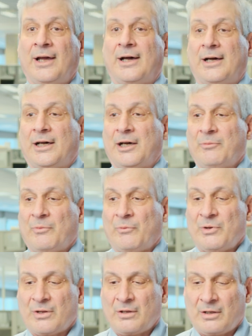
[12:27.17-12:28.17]
uh,
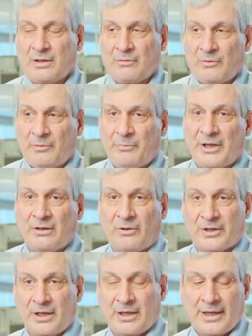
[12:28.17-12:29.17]
we, we'd been
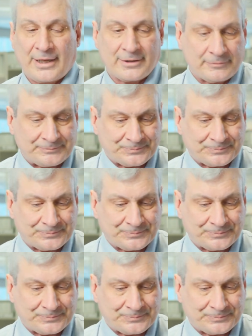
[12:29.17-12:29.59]
looking at